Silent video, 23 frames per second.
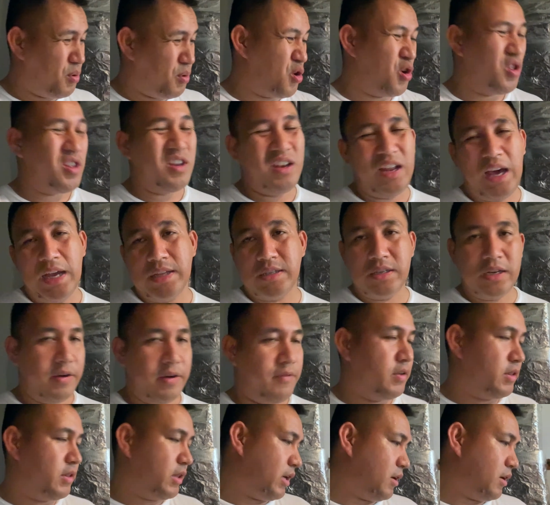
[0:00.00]
on the lights and
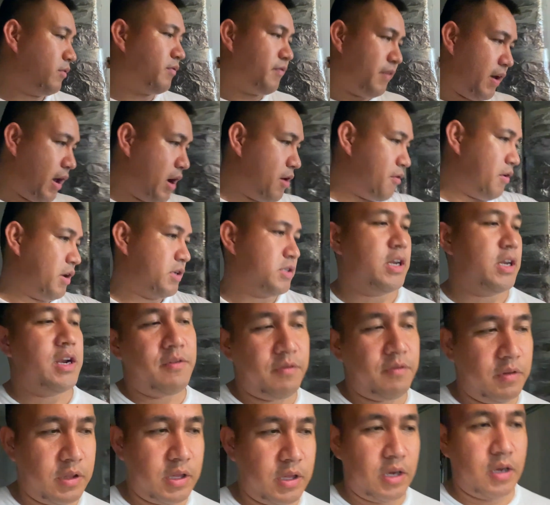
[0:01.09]
everything, fairings and
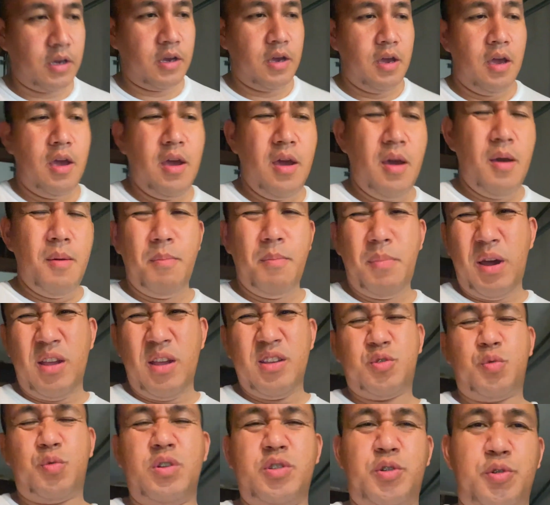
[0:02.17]
everything. But I just
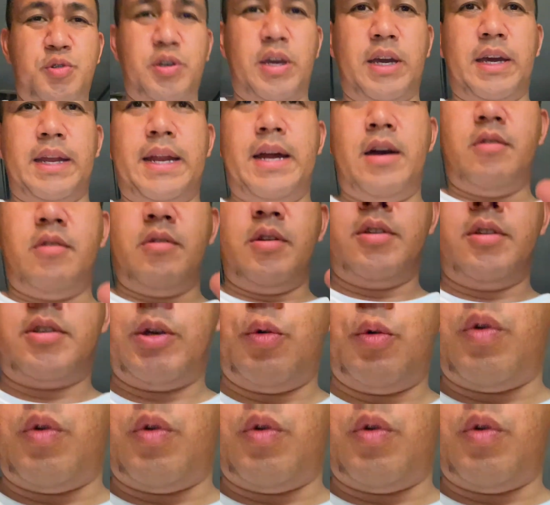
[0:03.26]
want you to check it out and see what